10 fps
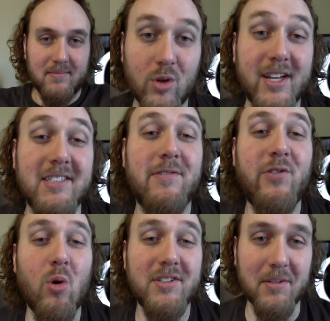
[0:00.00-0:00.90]
which has
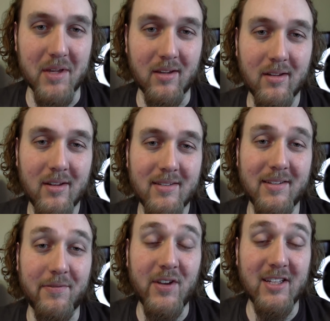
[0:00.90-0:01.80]
forced me
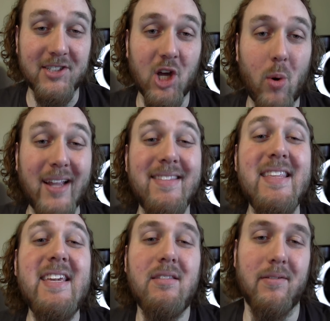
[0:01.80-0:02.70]
to feel as though I
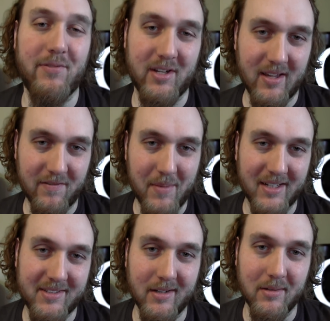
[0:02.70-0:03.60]
need to forgive
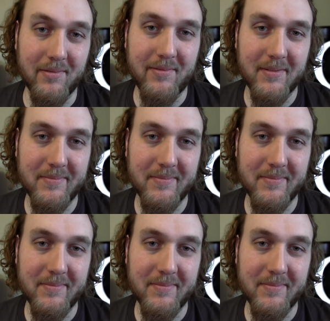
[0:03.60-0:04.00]
myself.